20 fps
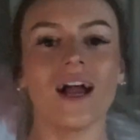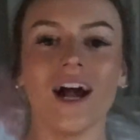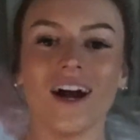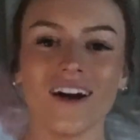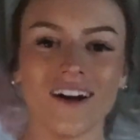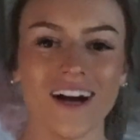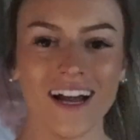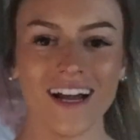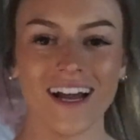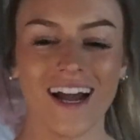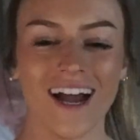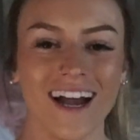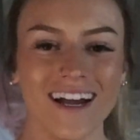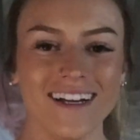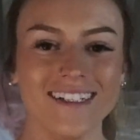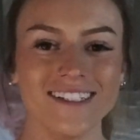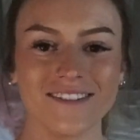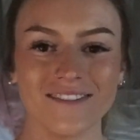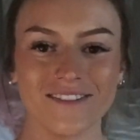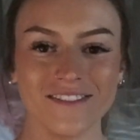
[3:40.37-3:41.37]
Alright
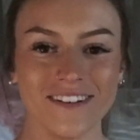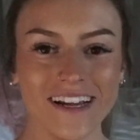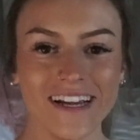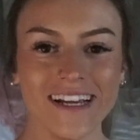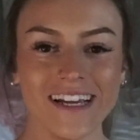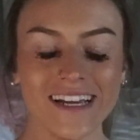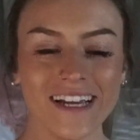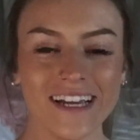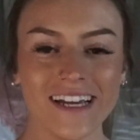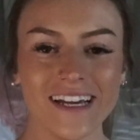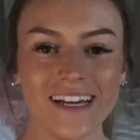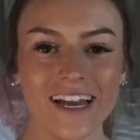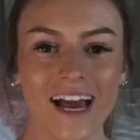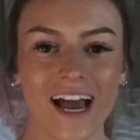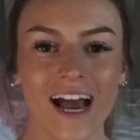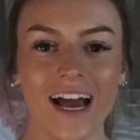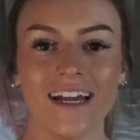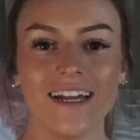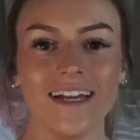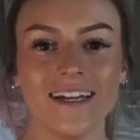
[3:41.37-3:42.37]
guys, ringing in
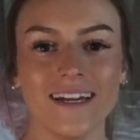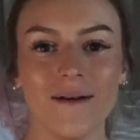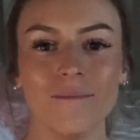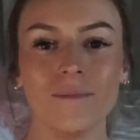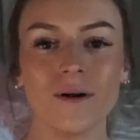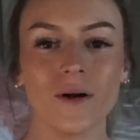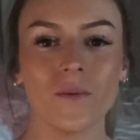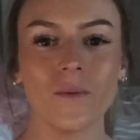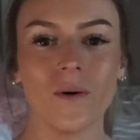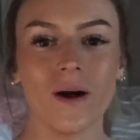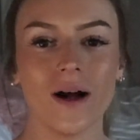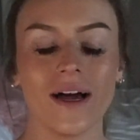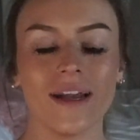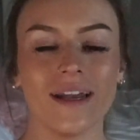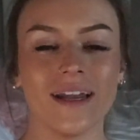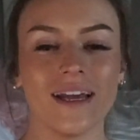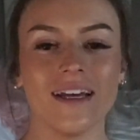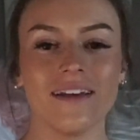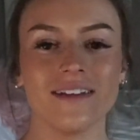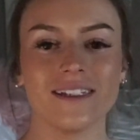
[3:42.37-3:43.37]
at number 1
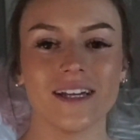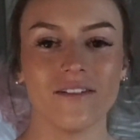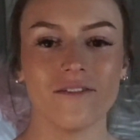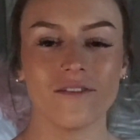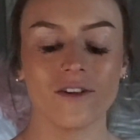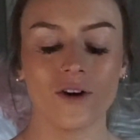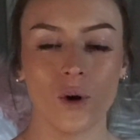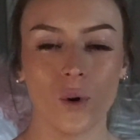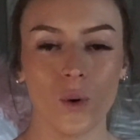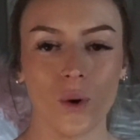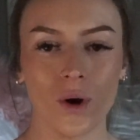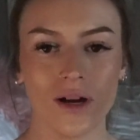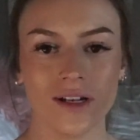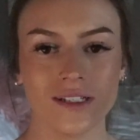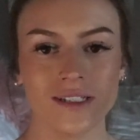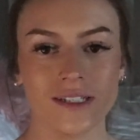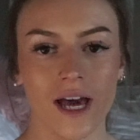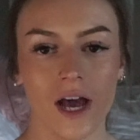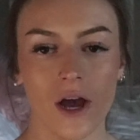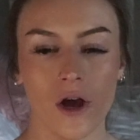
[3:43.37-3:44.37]
is of
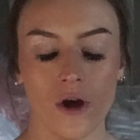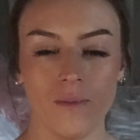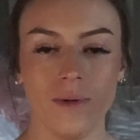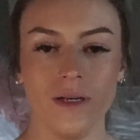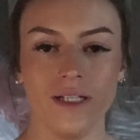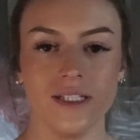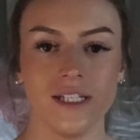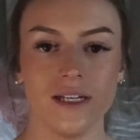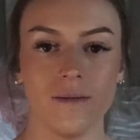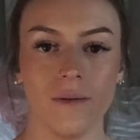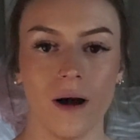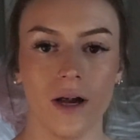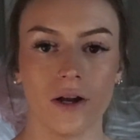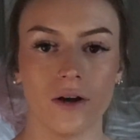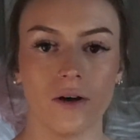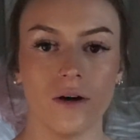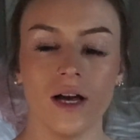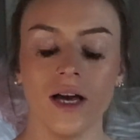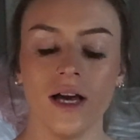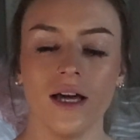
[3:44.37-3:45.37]
course that OPT
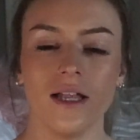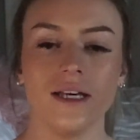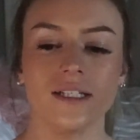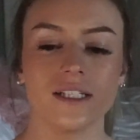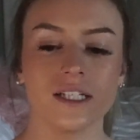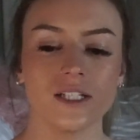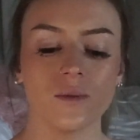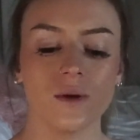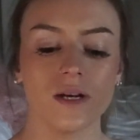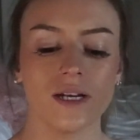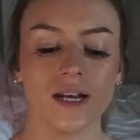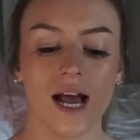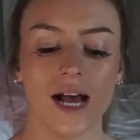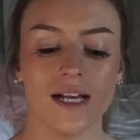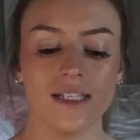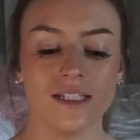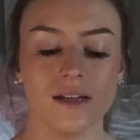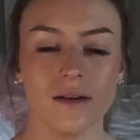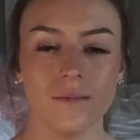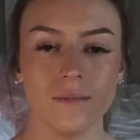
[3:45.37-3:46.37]
model. This is what
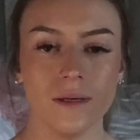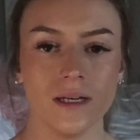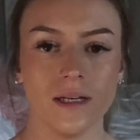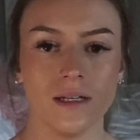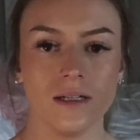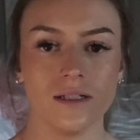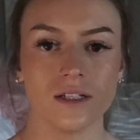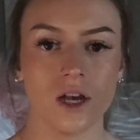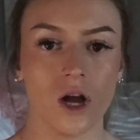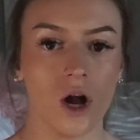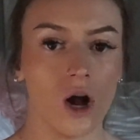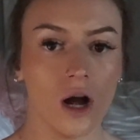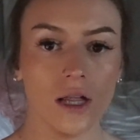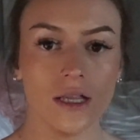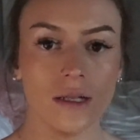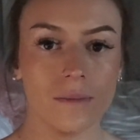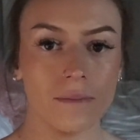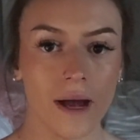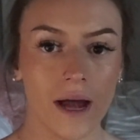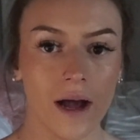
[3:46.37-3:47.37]
NASM is
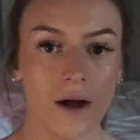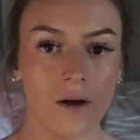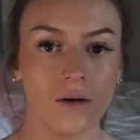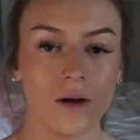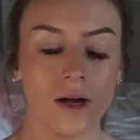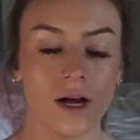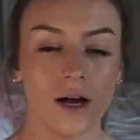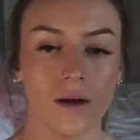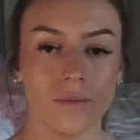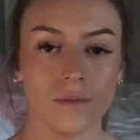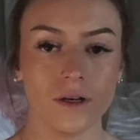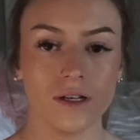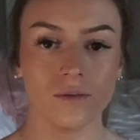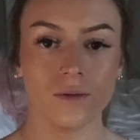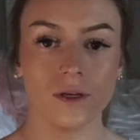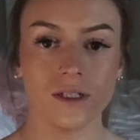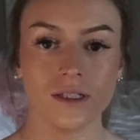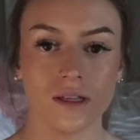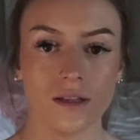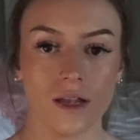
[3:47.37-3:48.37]
all about. There
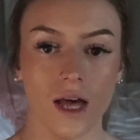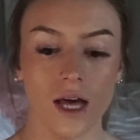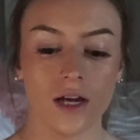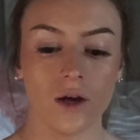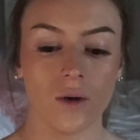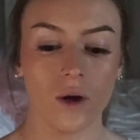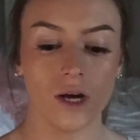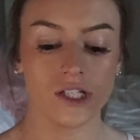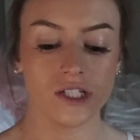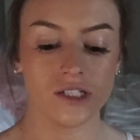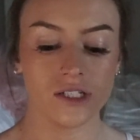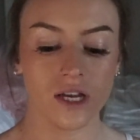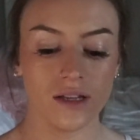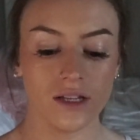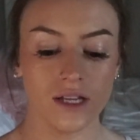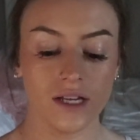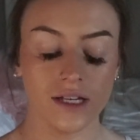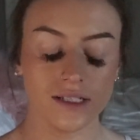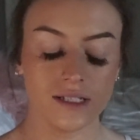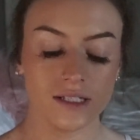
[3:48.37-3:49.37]
was a lot of questions on
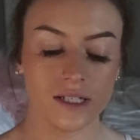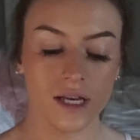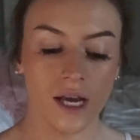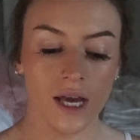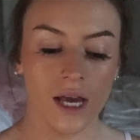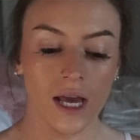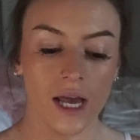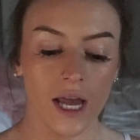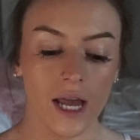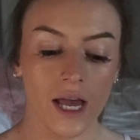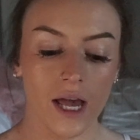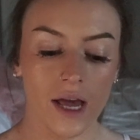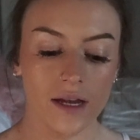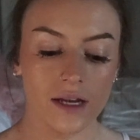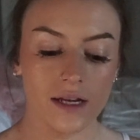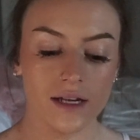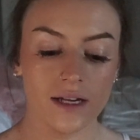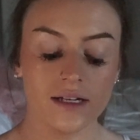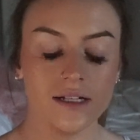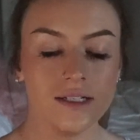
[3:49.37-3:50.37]
this and
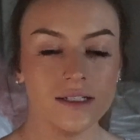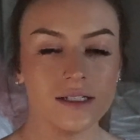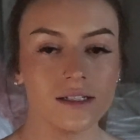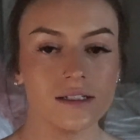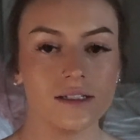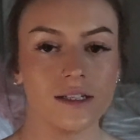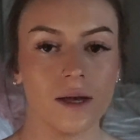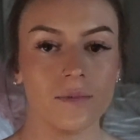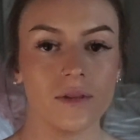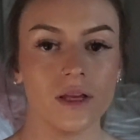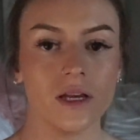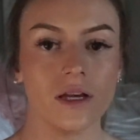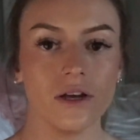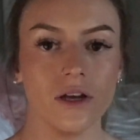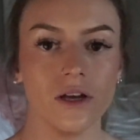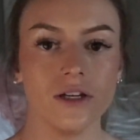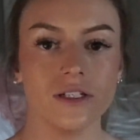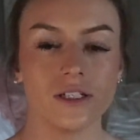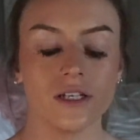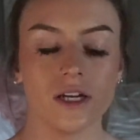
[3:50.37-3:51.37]
it is something
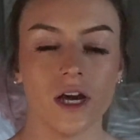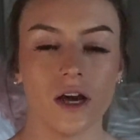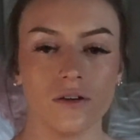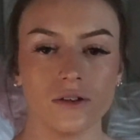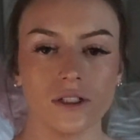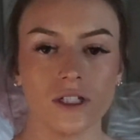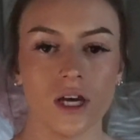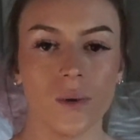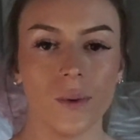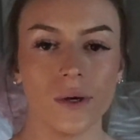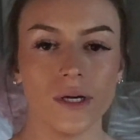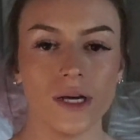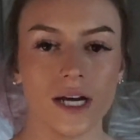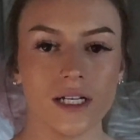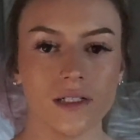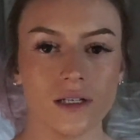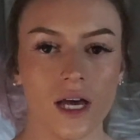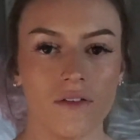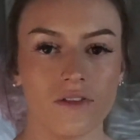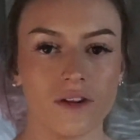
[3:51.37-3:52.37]
good to know. So what you
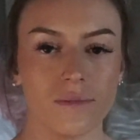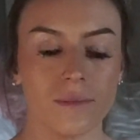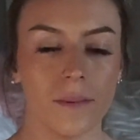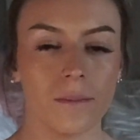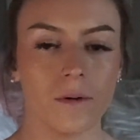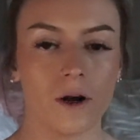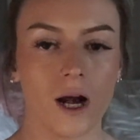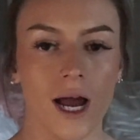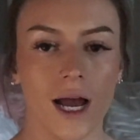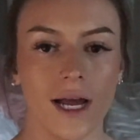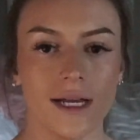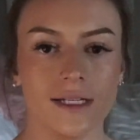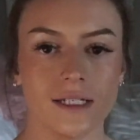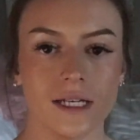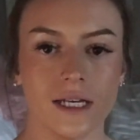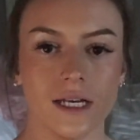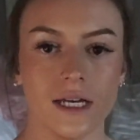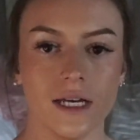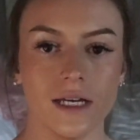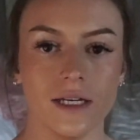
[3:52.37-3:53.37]
guys will have to memorize
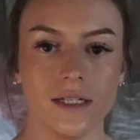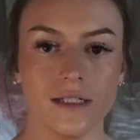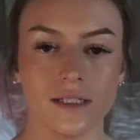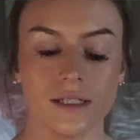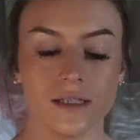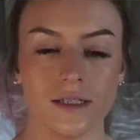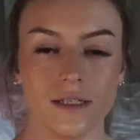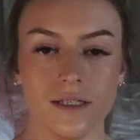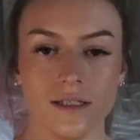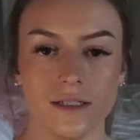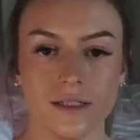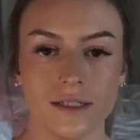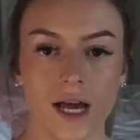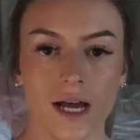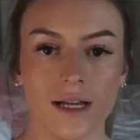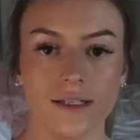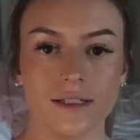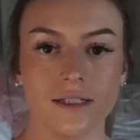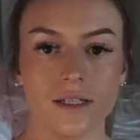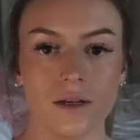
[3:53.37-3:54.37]
is the
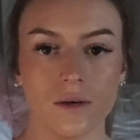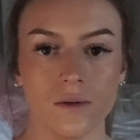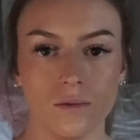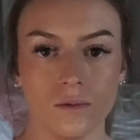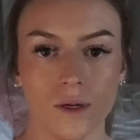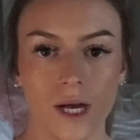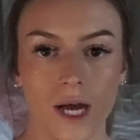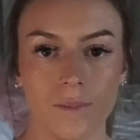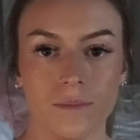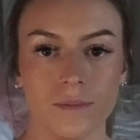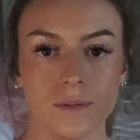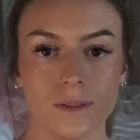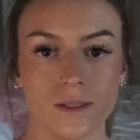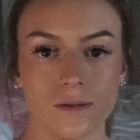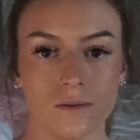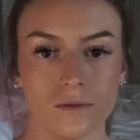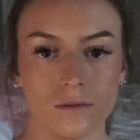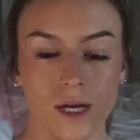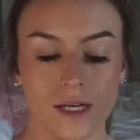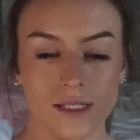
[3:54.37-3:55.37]
sets, reps,
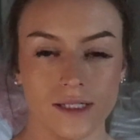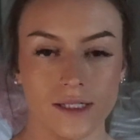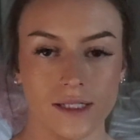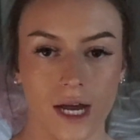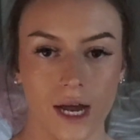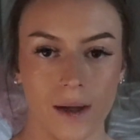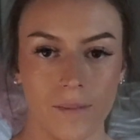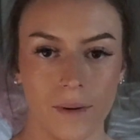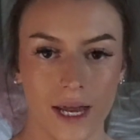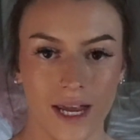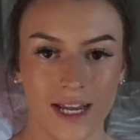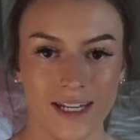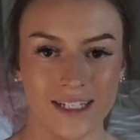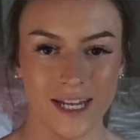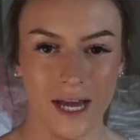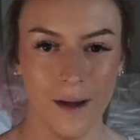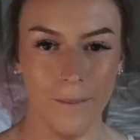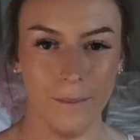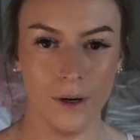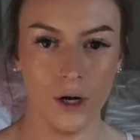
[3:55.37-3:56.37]
rest time, and
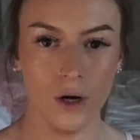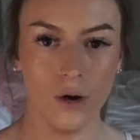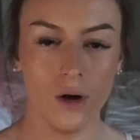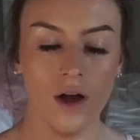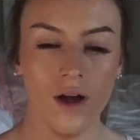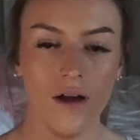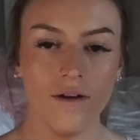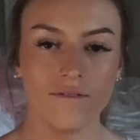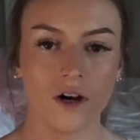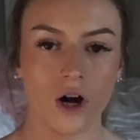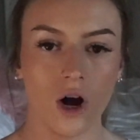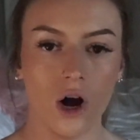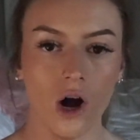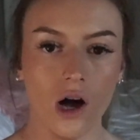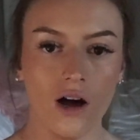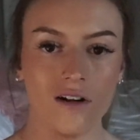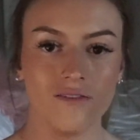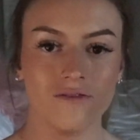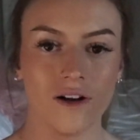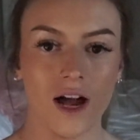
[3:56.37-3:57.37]
tempo for
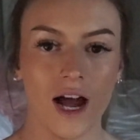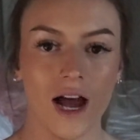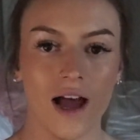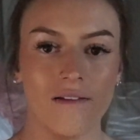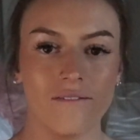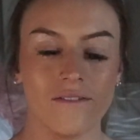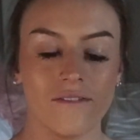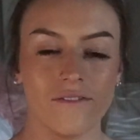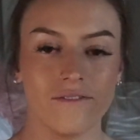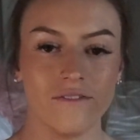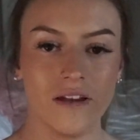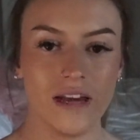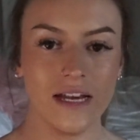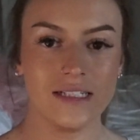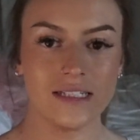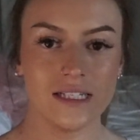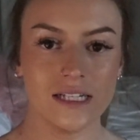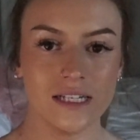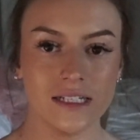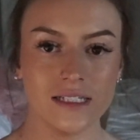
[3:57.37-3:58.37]
all 5
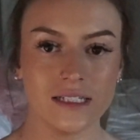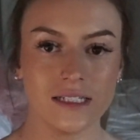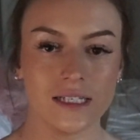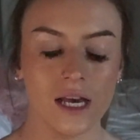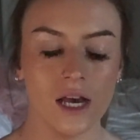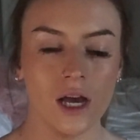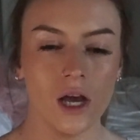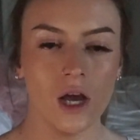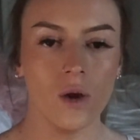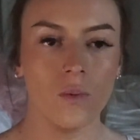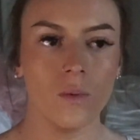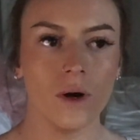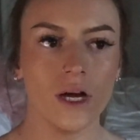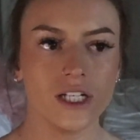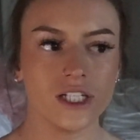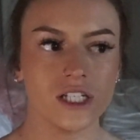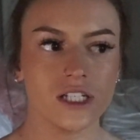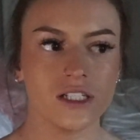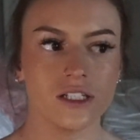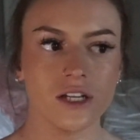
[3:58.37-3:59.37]
phases,
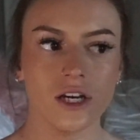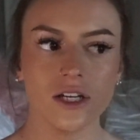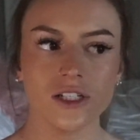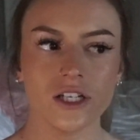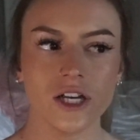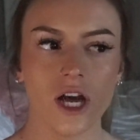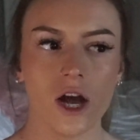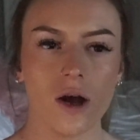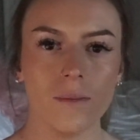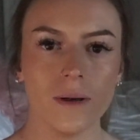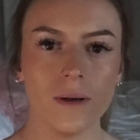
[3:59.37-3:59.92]
which is good to know